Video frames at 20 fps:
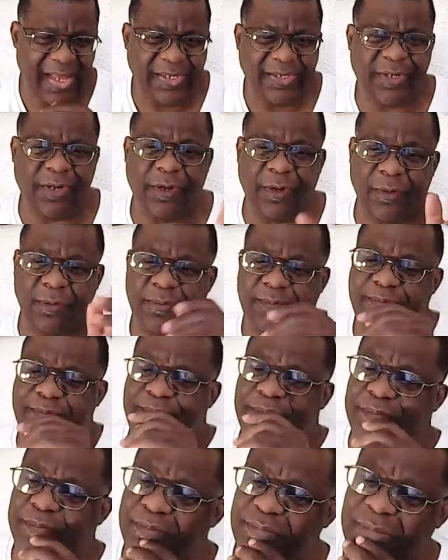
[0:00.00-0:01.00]
So,
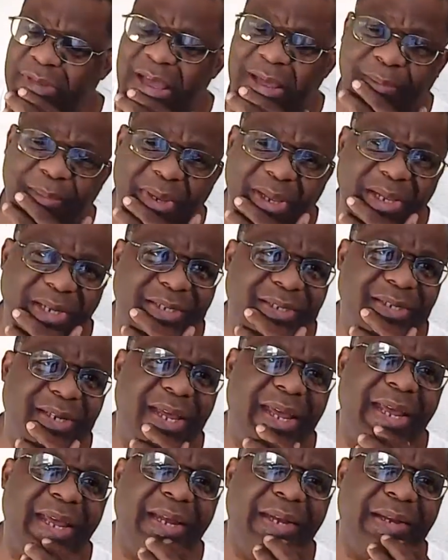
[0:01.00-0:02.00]
that being
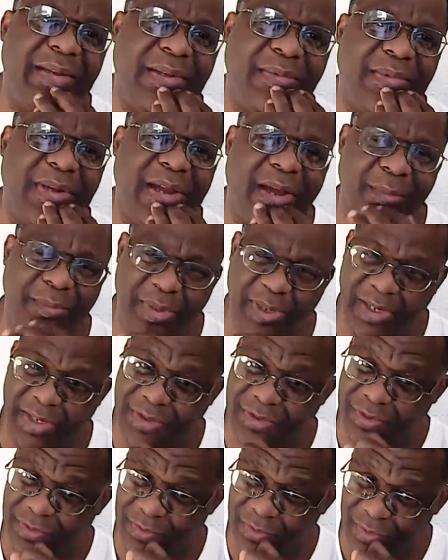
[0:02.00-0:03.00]
said, without being
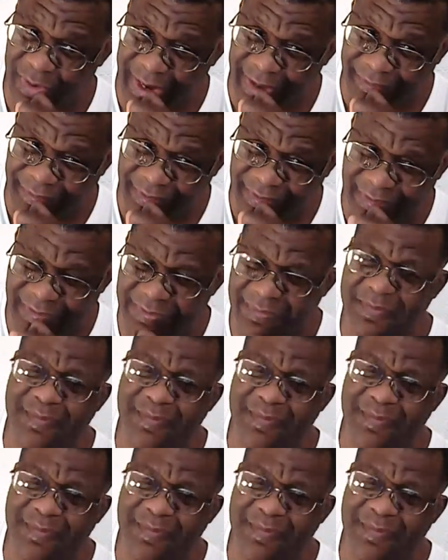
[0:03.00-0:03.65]
too graphic,